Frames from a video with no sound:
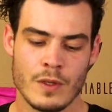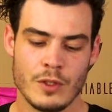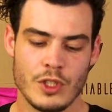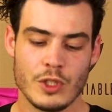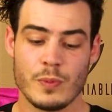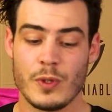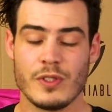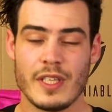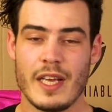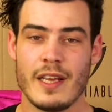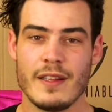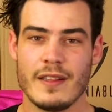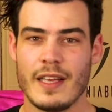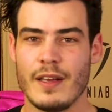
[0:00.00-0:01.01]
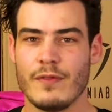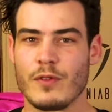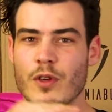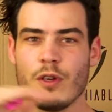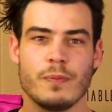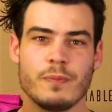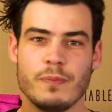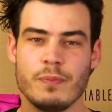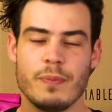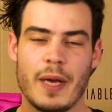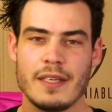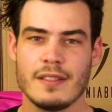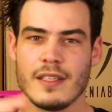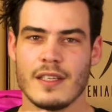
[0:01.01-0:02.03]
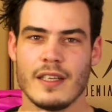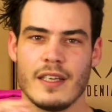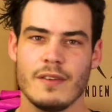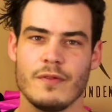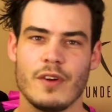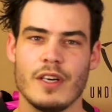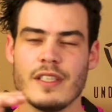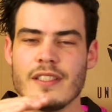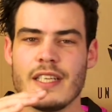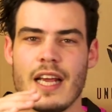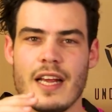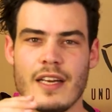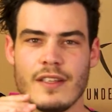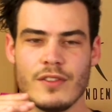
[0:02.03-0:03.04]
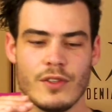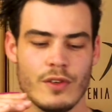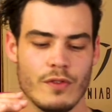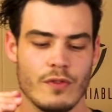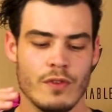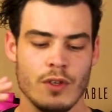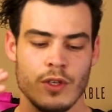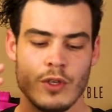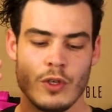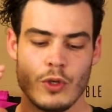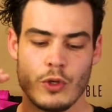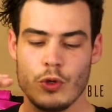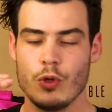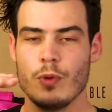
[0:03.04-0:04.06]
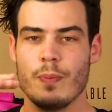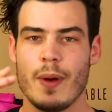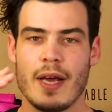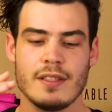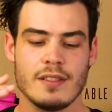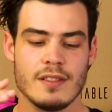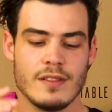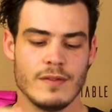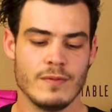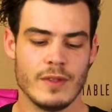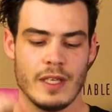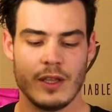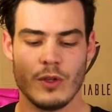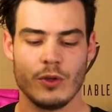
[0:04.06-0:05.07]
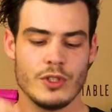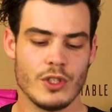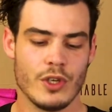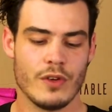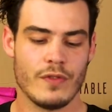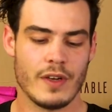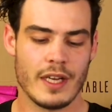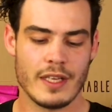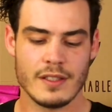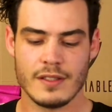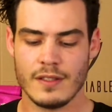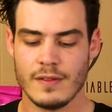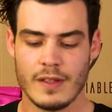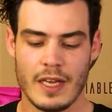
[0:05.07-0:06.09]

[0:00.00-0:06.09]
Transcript: Just because they've got basically a very standard sort of good base they're launching off, I guess.